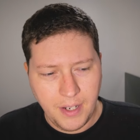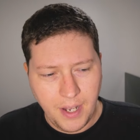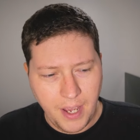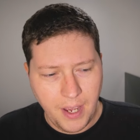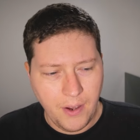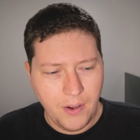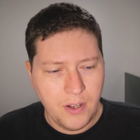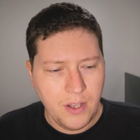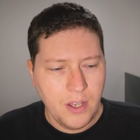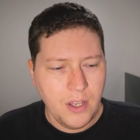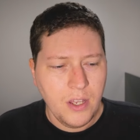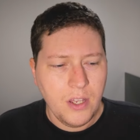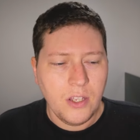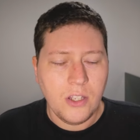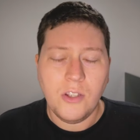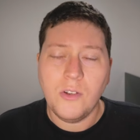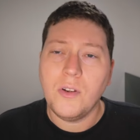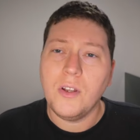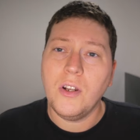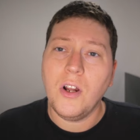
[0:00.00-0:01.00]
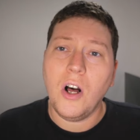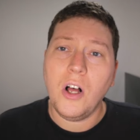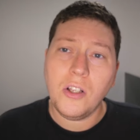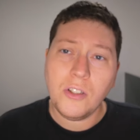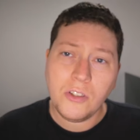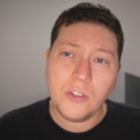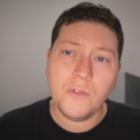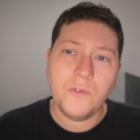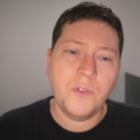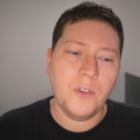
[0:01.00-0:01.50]
Now, you can
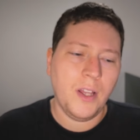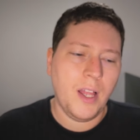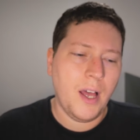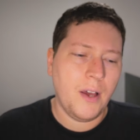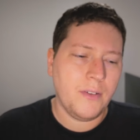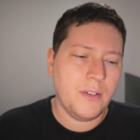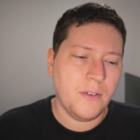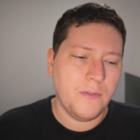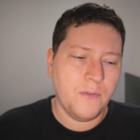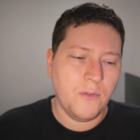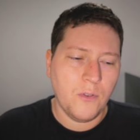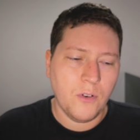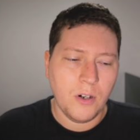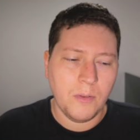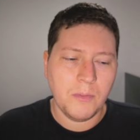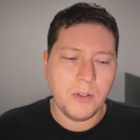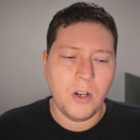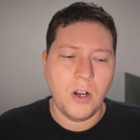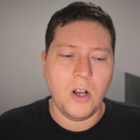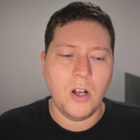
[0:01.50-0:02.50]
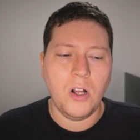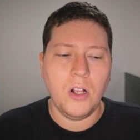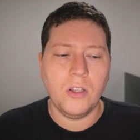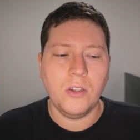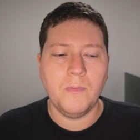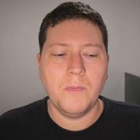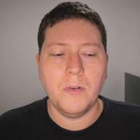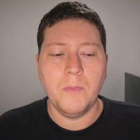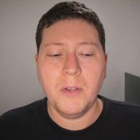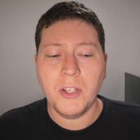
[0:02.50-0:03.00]
also fill out a form
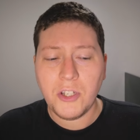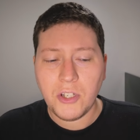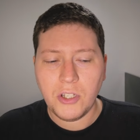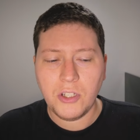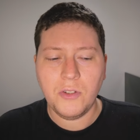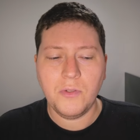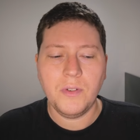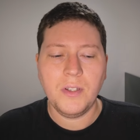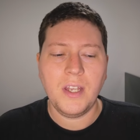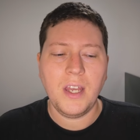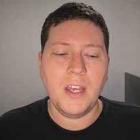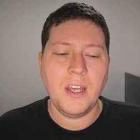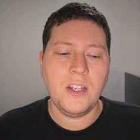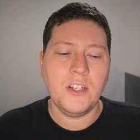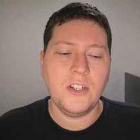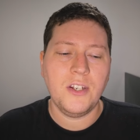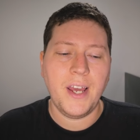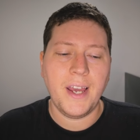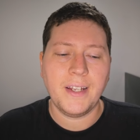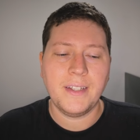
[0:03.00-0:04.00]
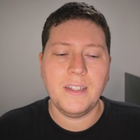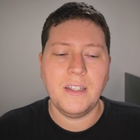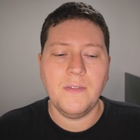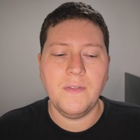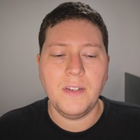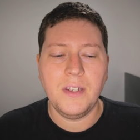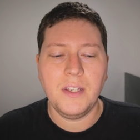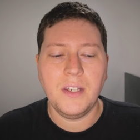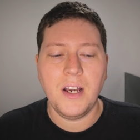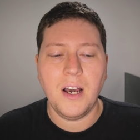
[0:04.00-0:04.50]
called permission to engage in
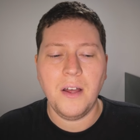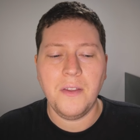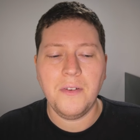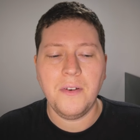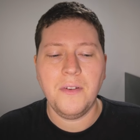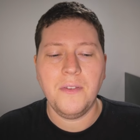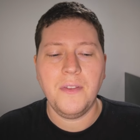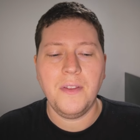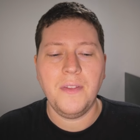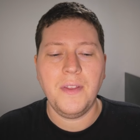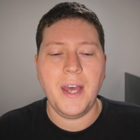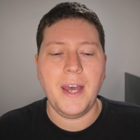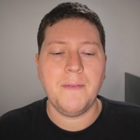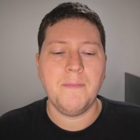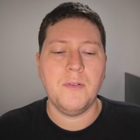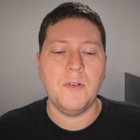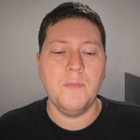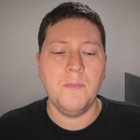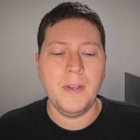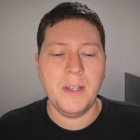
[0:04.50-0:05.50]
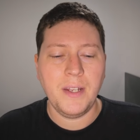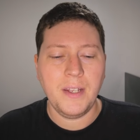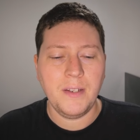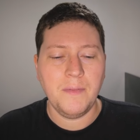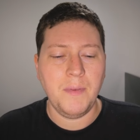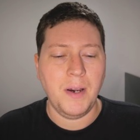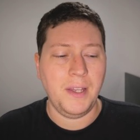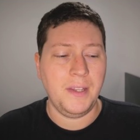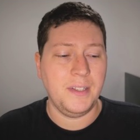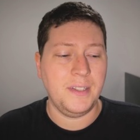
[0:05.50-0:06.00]
activity other than that
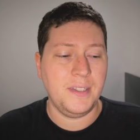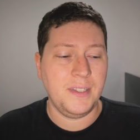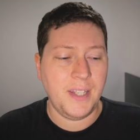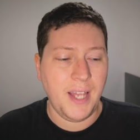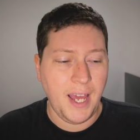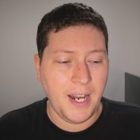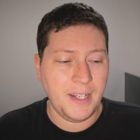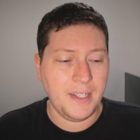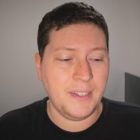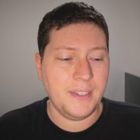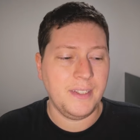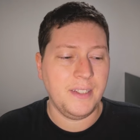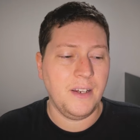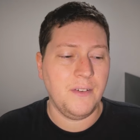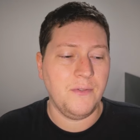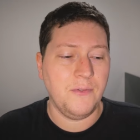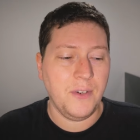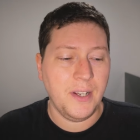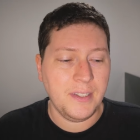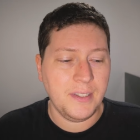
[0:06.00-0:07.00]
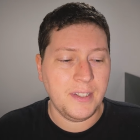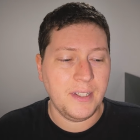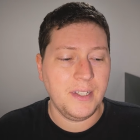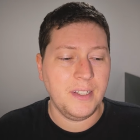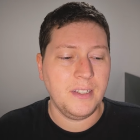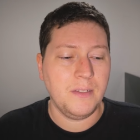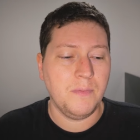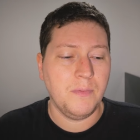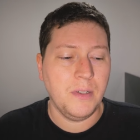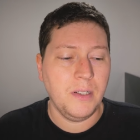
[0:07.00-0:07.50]
permitted by the status of
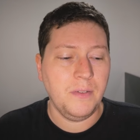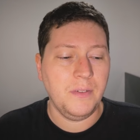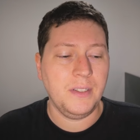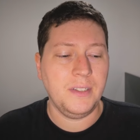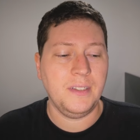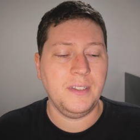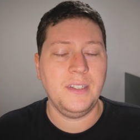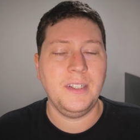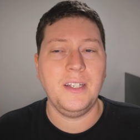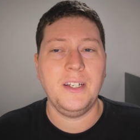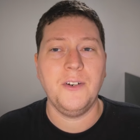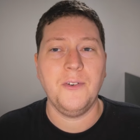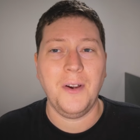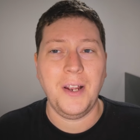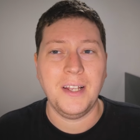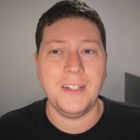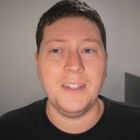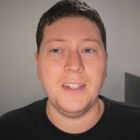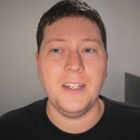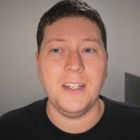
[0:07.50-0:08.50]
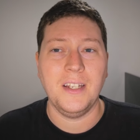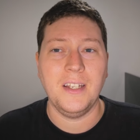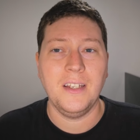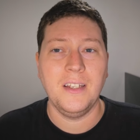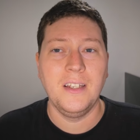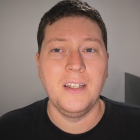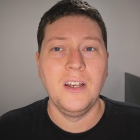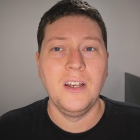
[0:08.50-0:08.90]
residence previously granted.